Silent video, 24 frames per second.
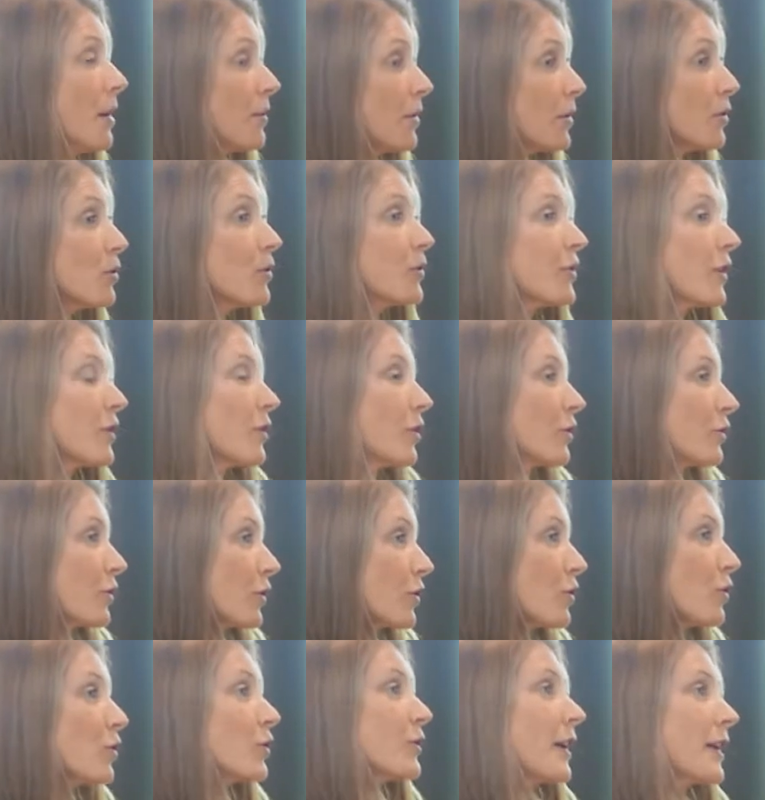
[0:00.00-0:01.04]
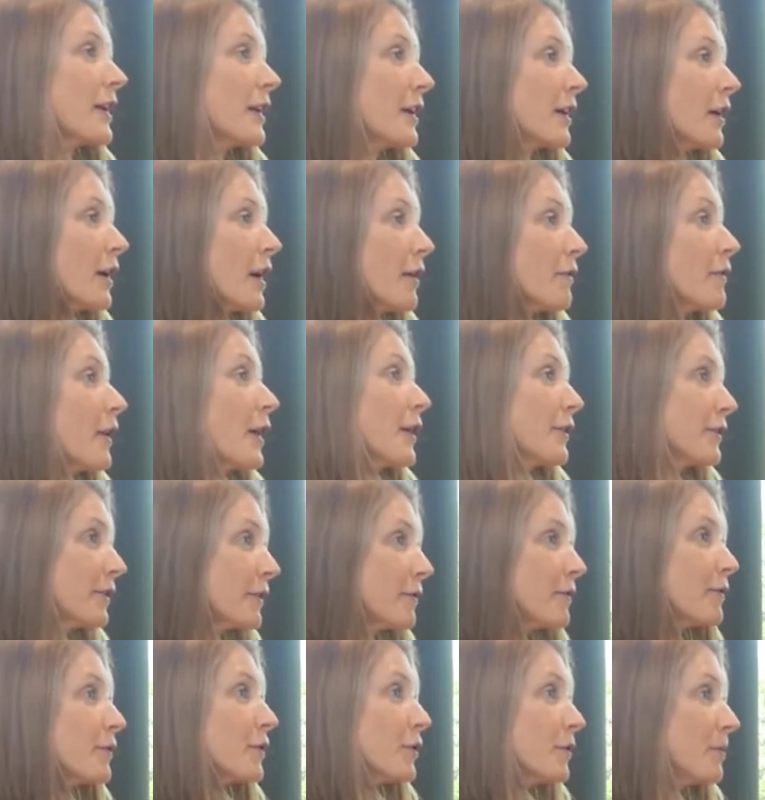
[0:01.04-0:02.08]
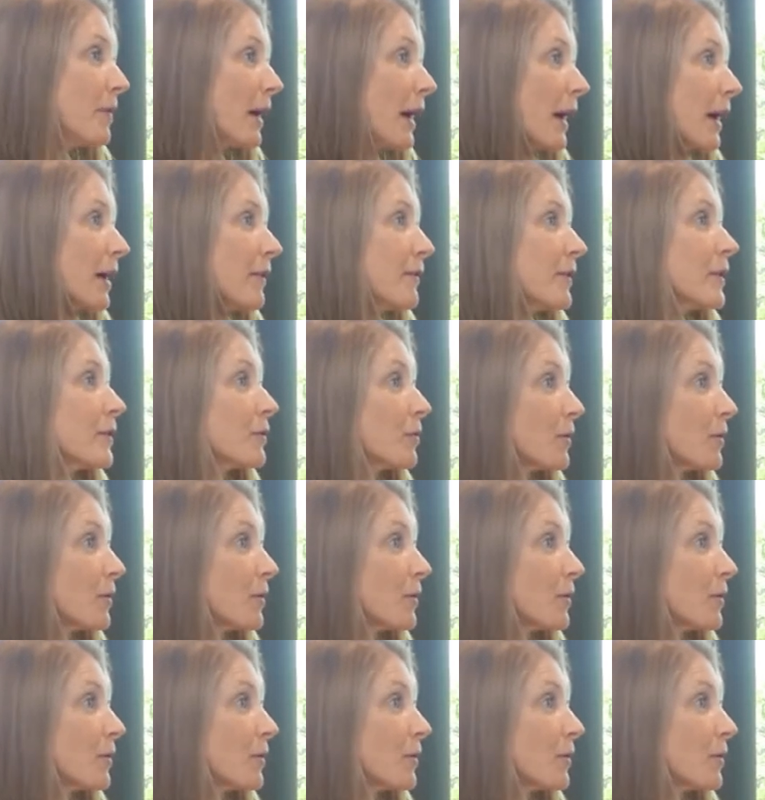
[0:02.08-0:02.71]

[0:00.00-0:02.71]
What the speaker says: but also not to cause any aversive food behaviours